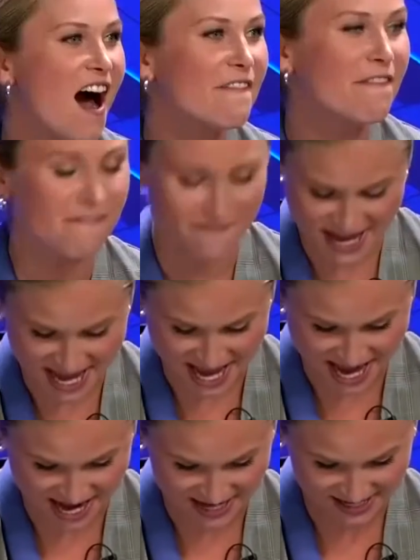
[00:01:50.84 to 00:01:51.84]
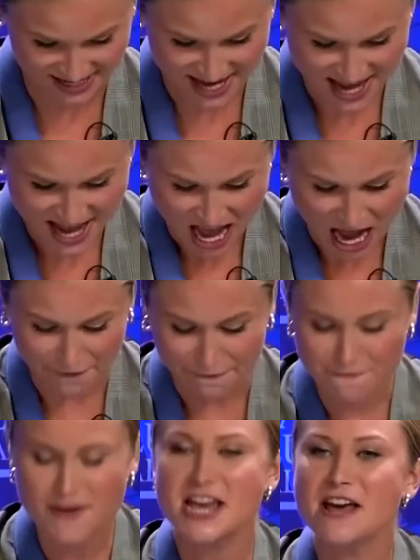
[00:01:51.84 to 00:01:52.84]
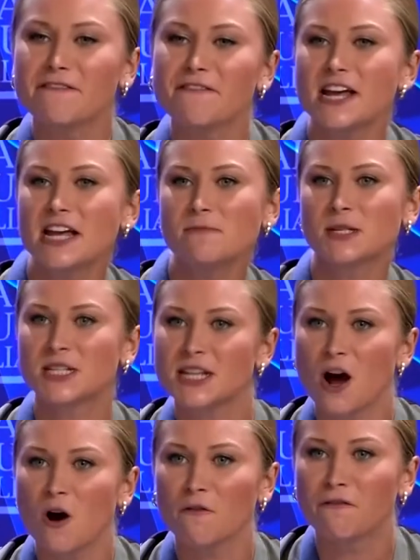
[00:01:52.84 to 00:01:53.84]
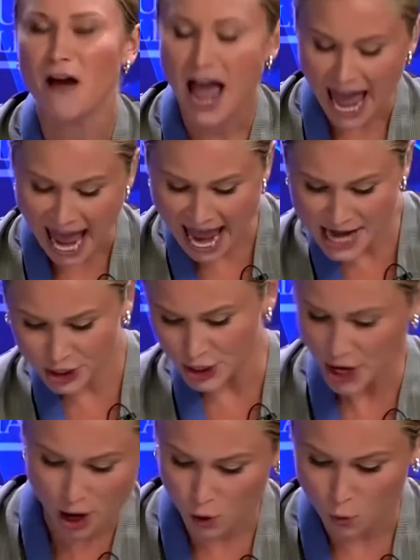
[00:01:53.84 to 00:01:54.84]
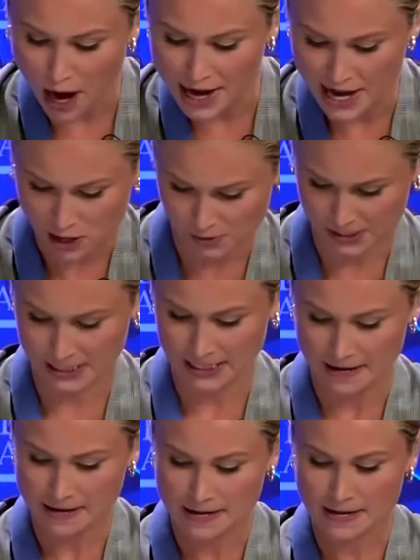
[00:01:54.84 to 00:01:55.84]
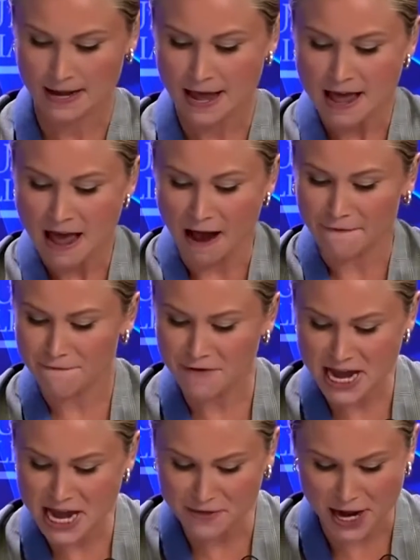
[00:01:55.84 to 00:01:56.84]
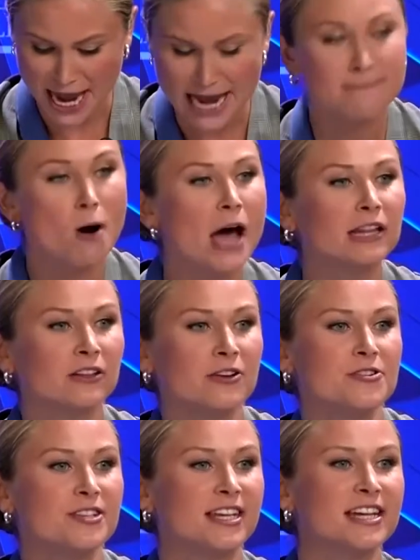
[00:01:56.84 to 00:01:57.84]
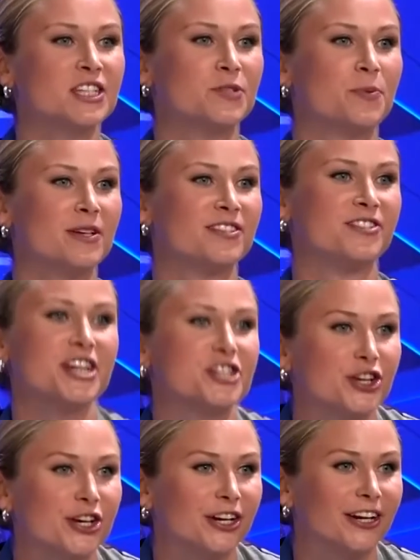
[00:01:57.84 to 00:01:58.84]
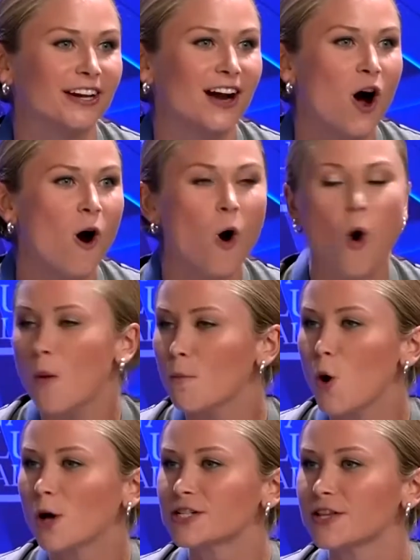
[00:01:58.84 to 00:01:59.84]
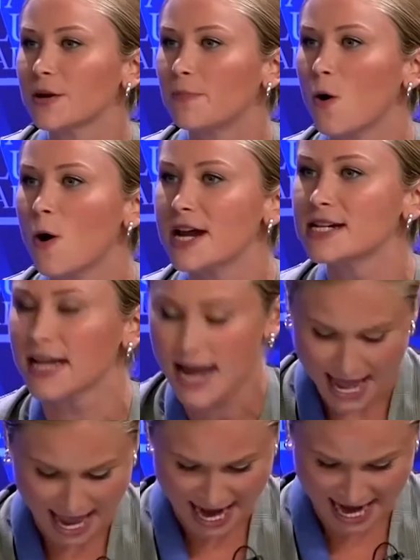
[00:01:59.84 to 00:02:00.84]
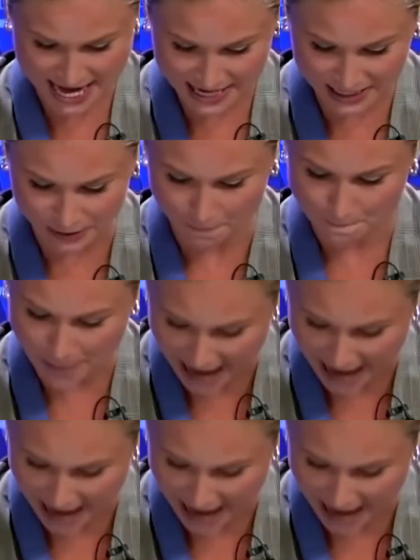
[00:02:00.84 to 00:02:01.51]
A fear. A fear for himself and no one else. A fear that he might lose his position, or more to the point, his